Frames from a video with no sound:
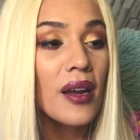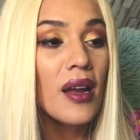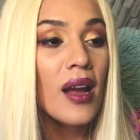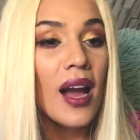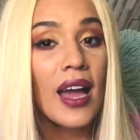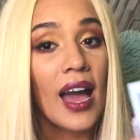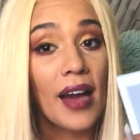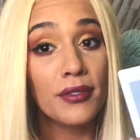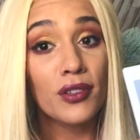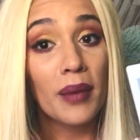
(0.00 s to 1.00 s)
I
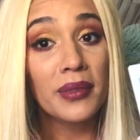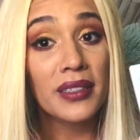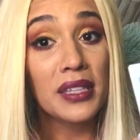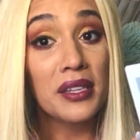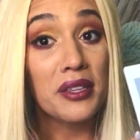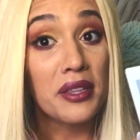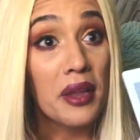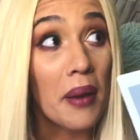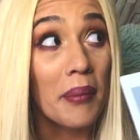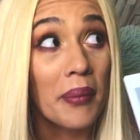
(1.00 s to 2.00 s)
have dropped this a
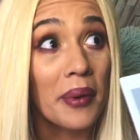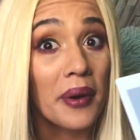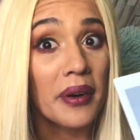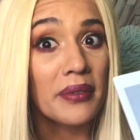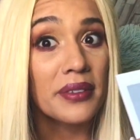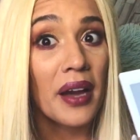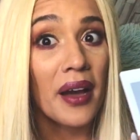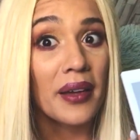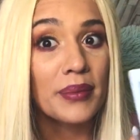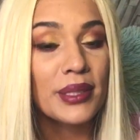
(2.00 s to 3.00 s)
number of
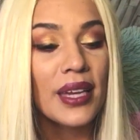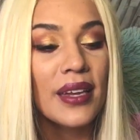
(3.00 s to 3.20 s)
times,